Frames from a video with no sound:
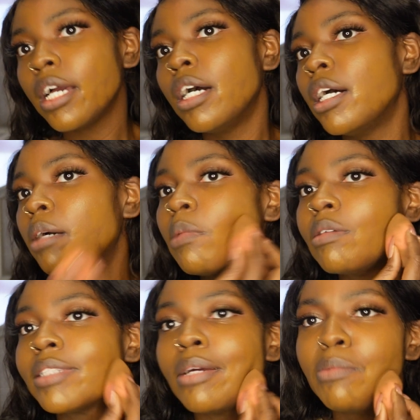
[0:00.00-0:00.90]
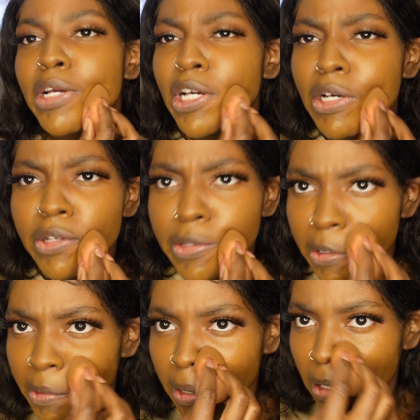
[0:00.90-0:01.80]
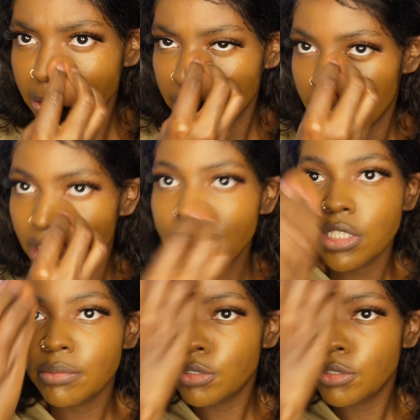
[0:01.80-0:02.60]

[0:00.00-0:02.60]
I was like, well, you know, in long-term relationships,